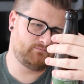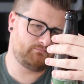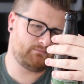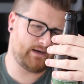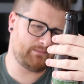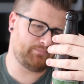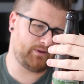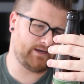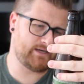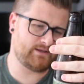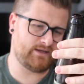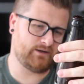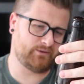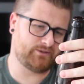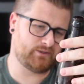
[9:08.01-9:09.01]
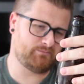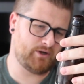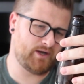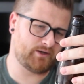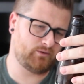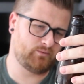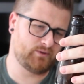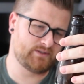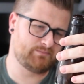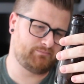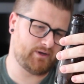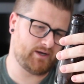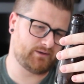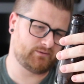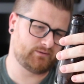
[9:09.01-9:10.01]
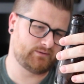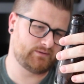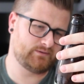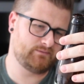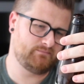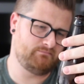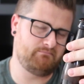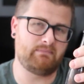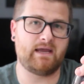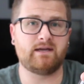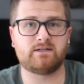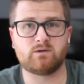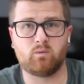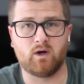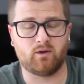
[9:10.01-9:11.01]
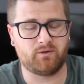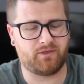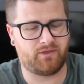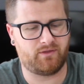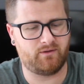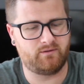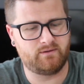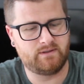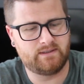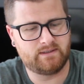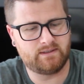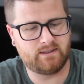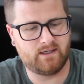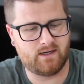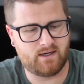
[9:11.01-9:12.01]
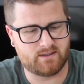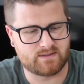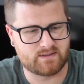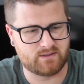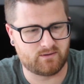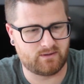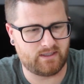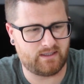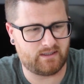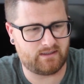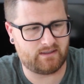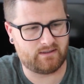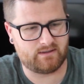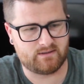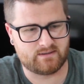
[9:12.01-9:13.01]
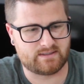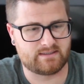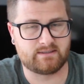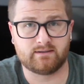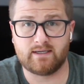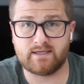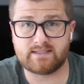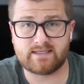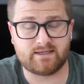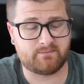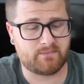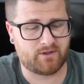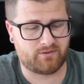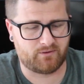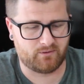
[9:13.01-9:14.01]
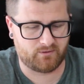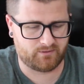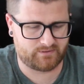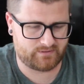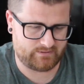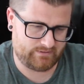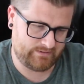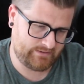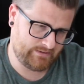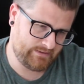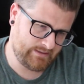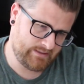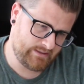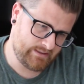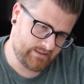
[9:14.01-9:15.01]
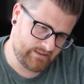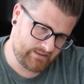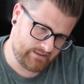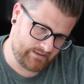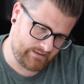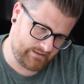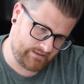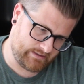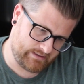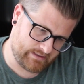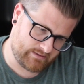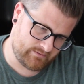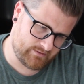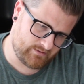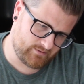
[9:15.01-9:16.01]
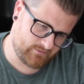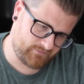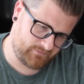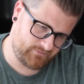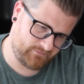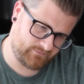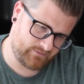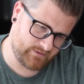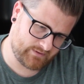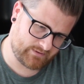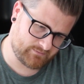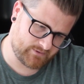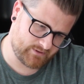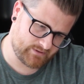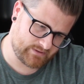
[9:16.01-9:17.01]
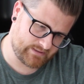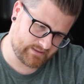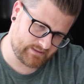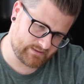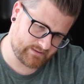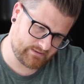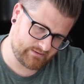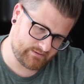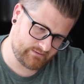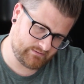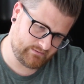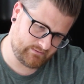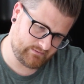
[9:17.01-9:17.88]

My Pliny the Elder bottle was bottled May 12th, so it is less than a month old. And I don't know if this one says it.